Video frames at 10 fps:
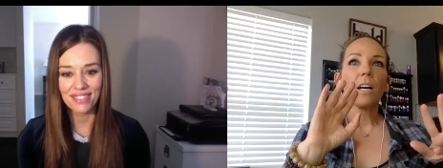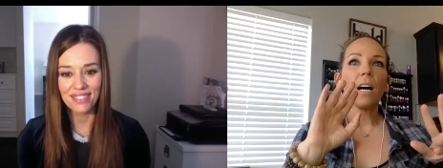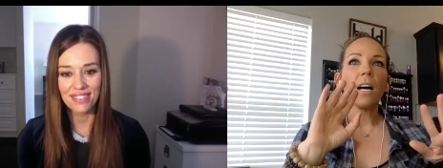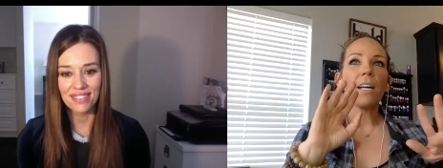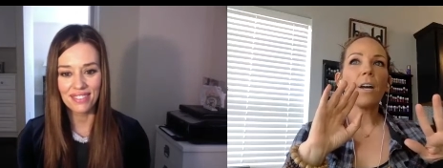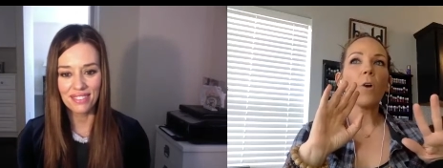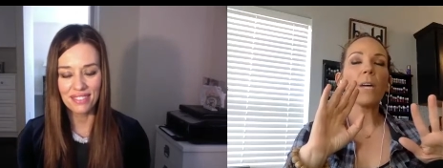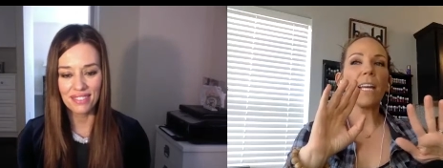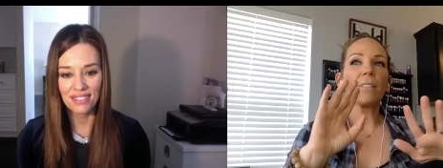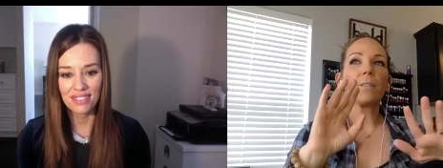Speaker 1: I,
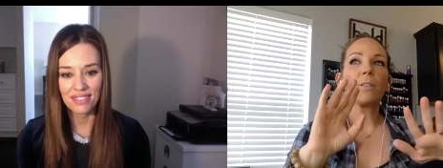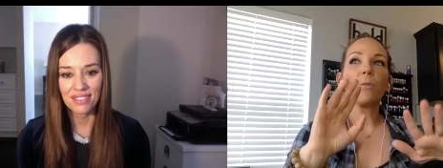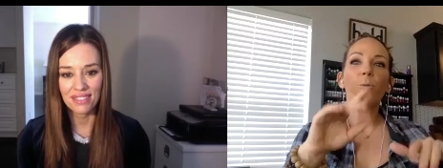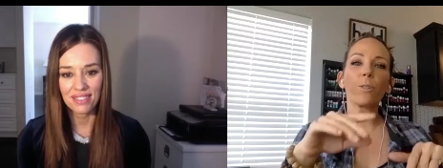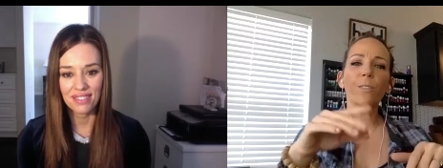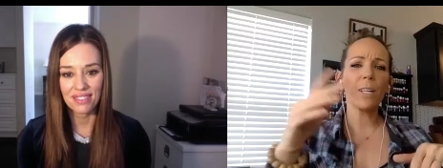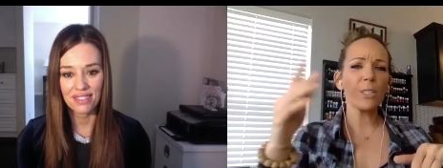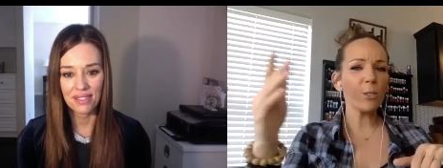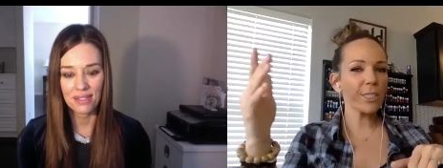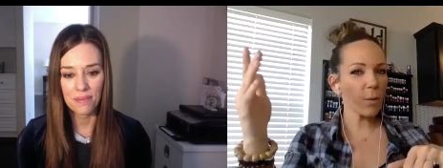okay. First of all,
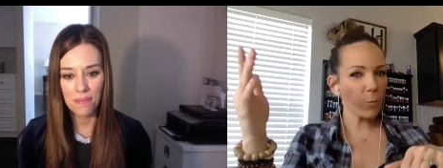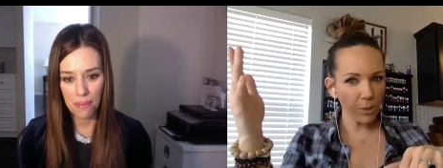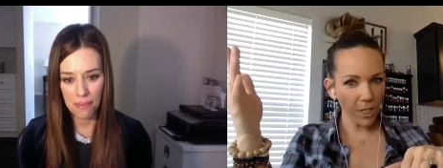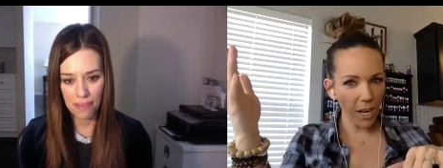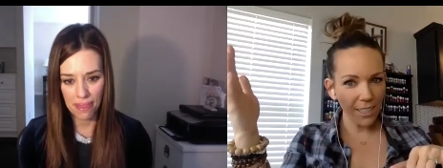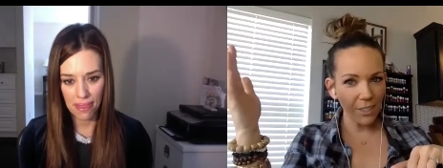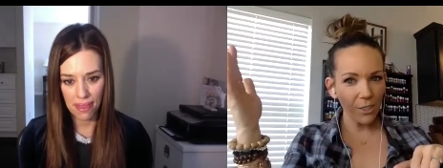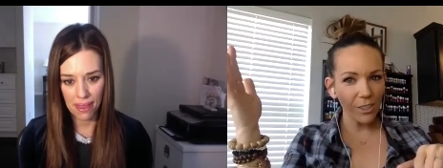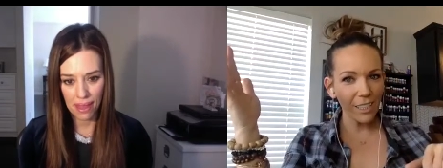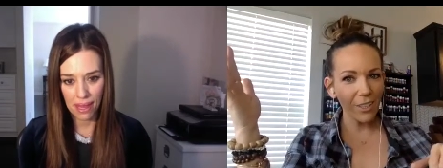you said we were talking
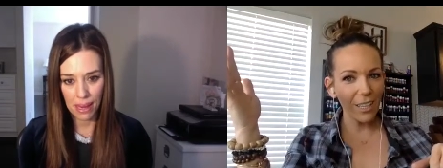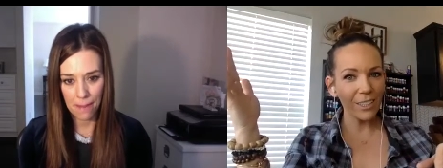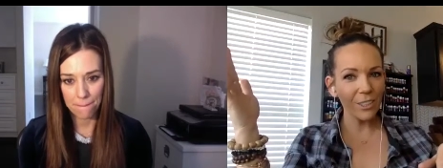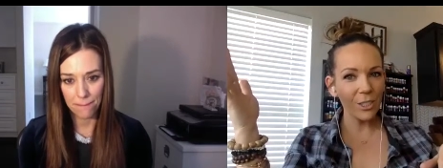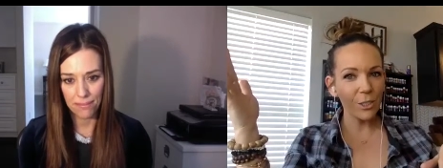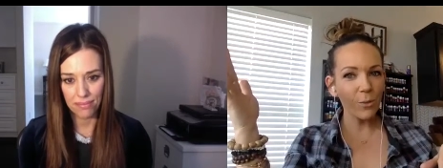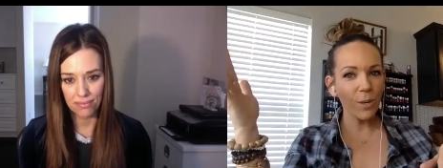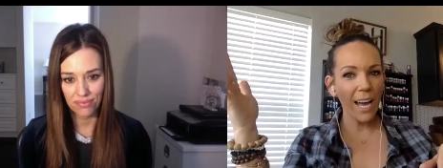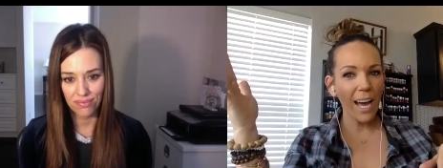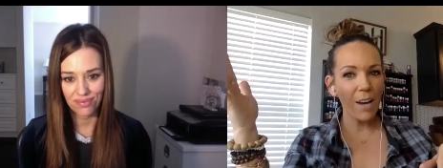earlier and you
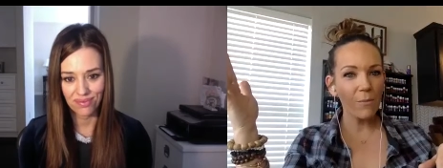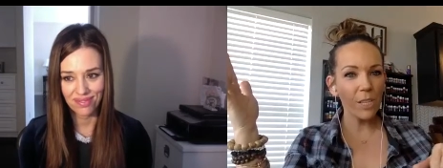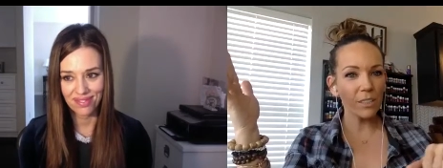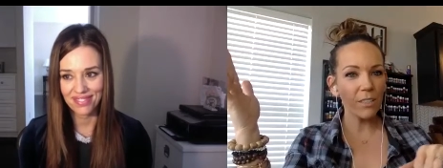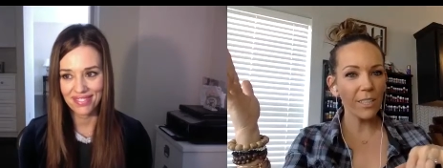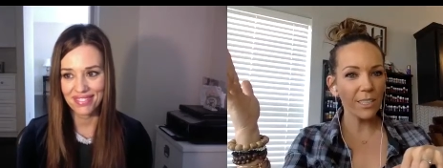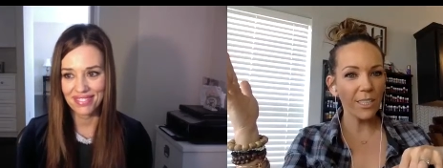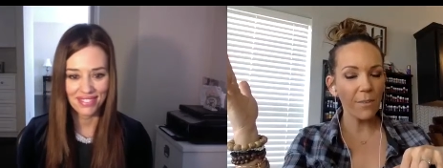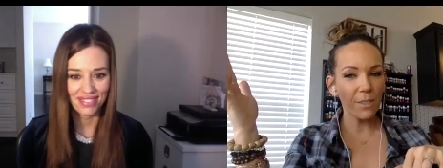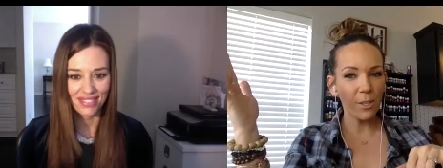have Young Living
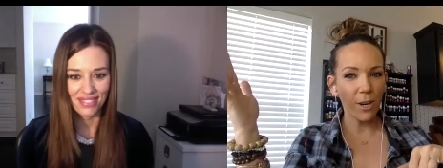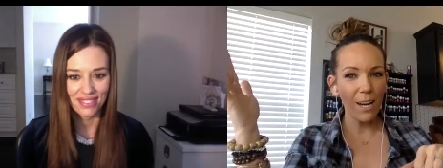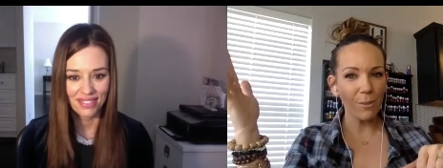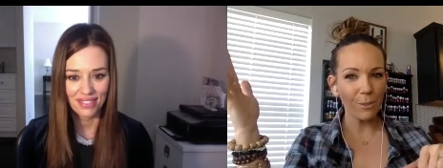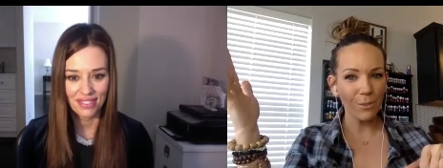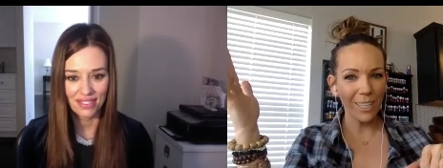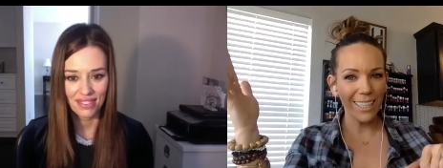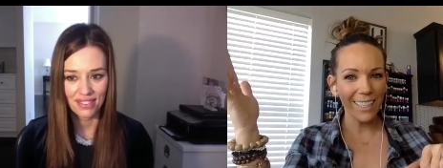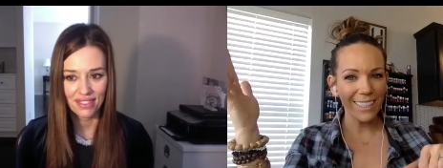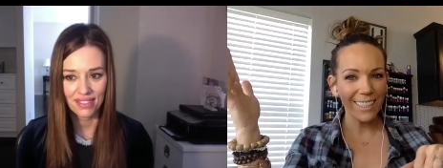stuff in your house,
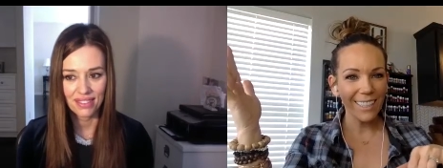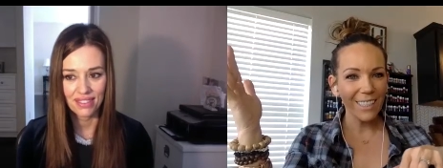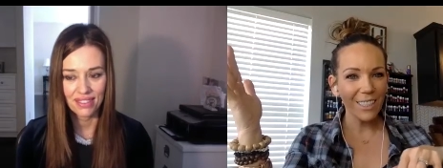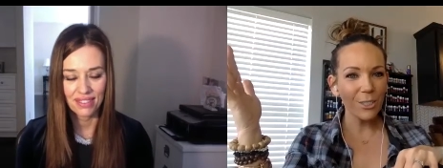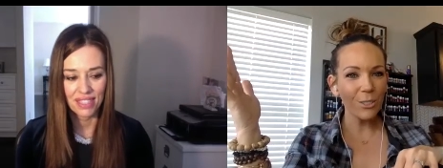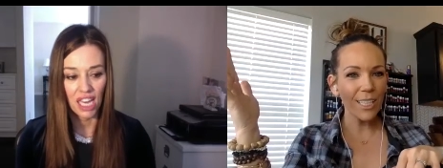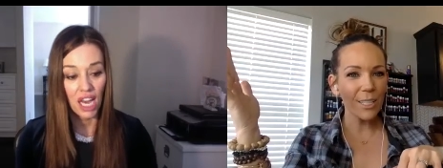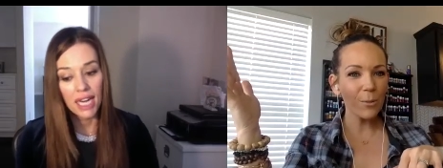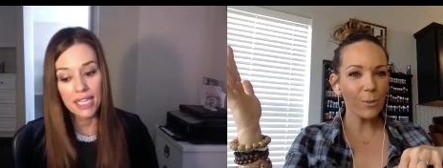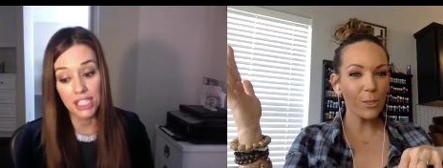
Speaker 2: right? You say
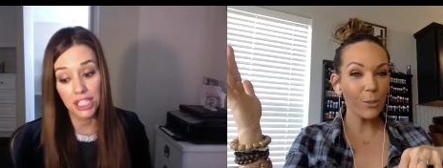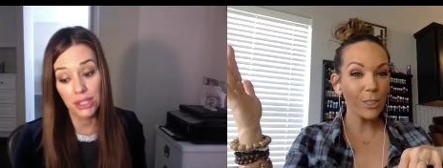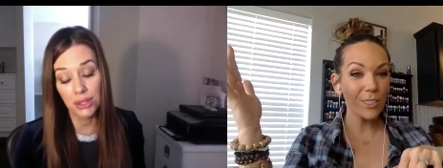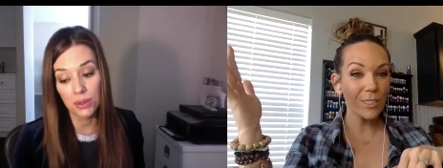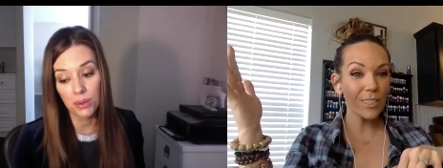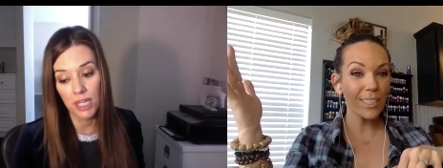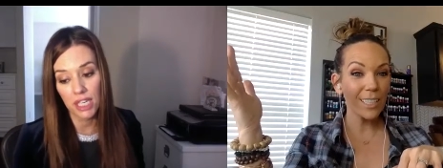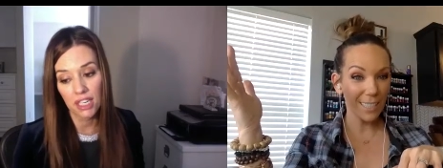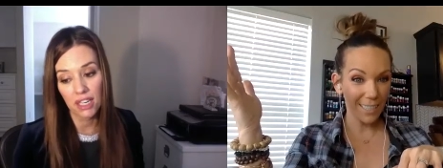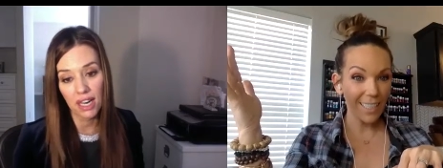you use. I
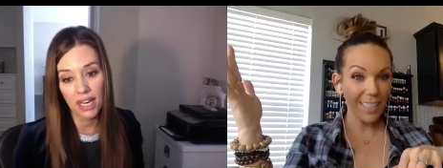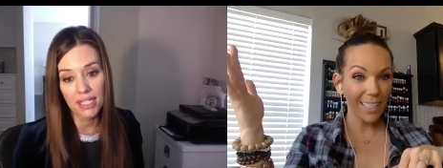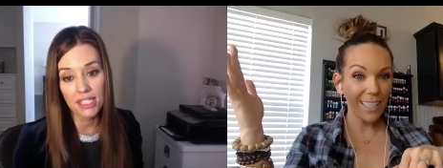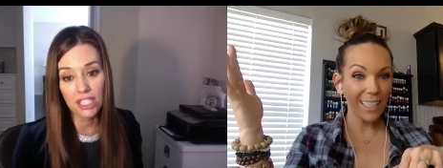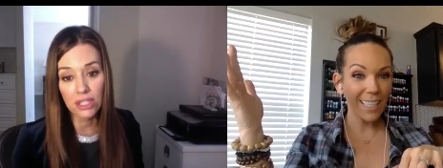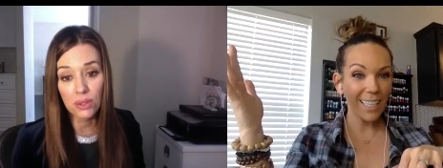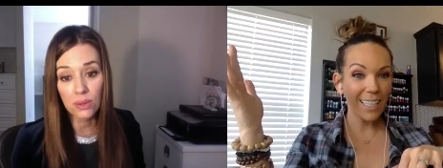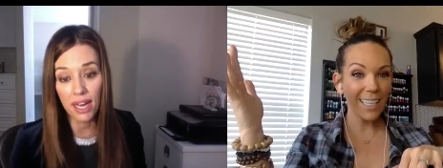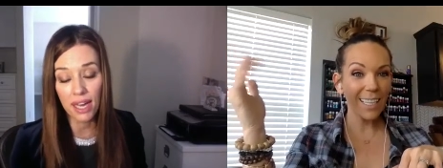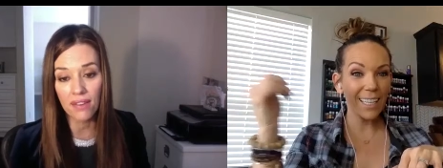do. I,
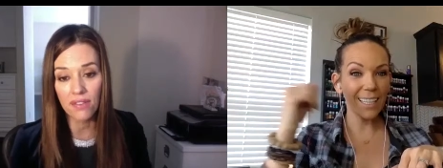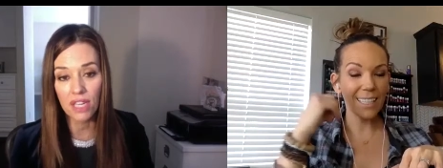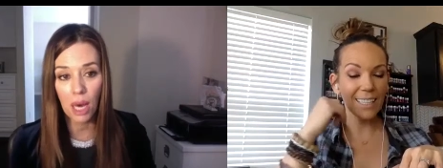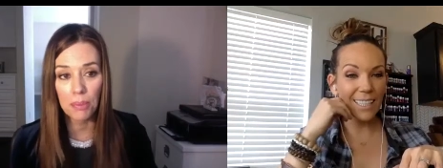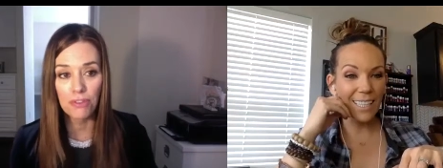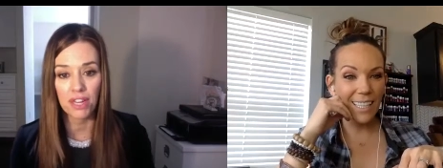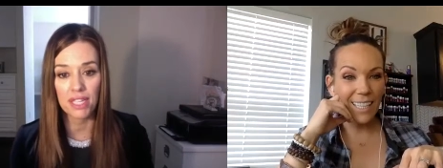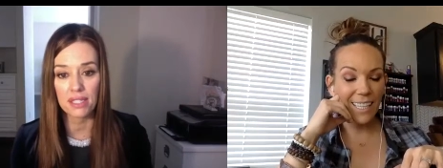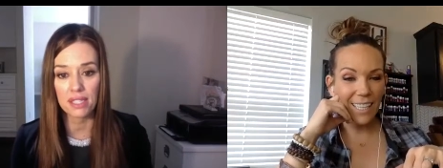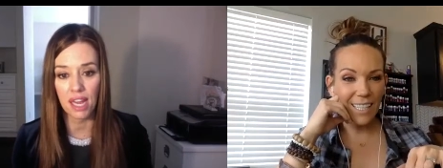do. I have a couple
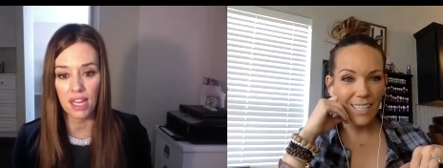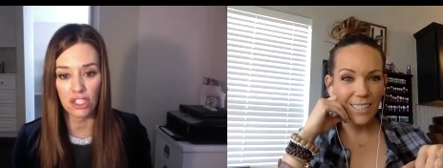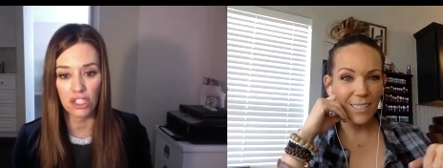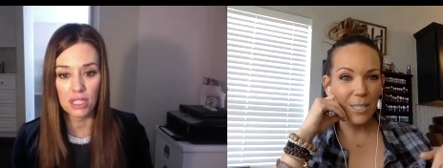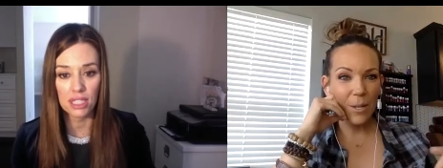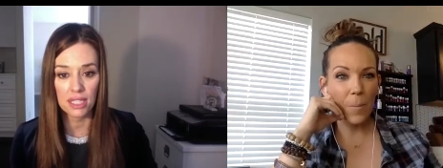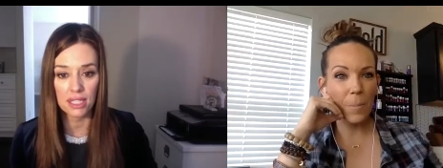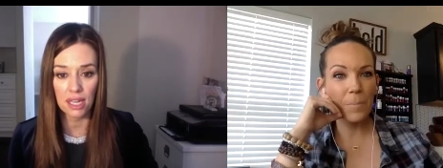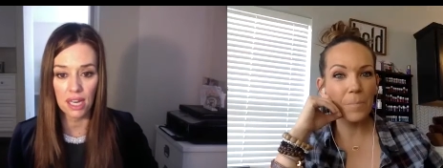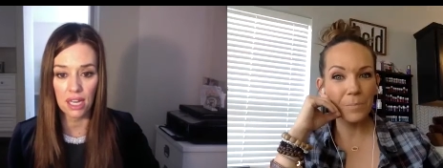friends that
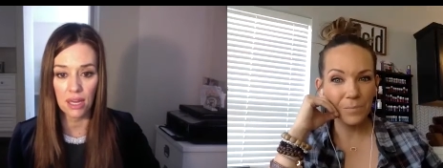actually